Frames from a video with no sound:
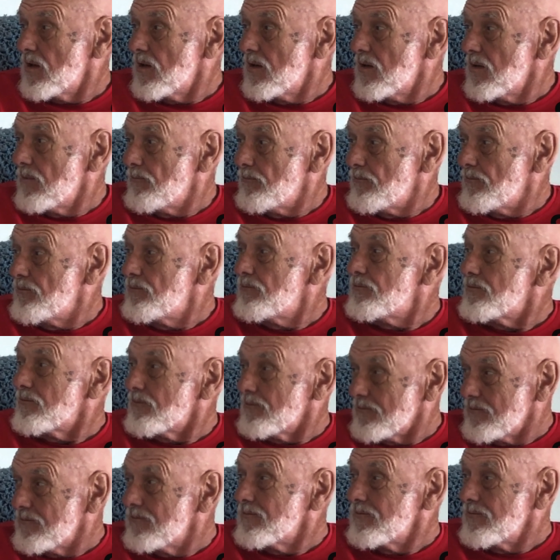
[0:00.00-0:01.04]
Three days?
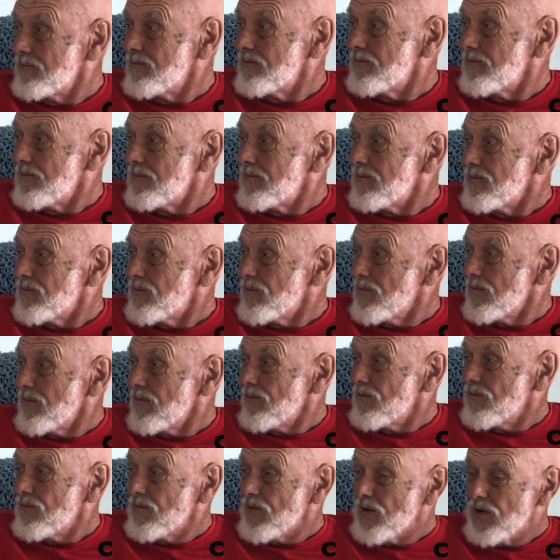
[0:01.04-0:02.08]

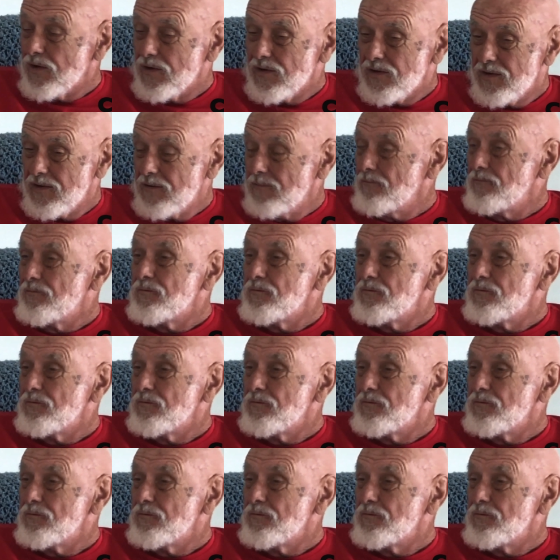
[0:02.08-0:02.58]
Uh-huh. Wow.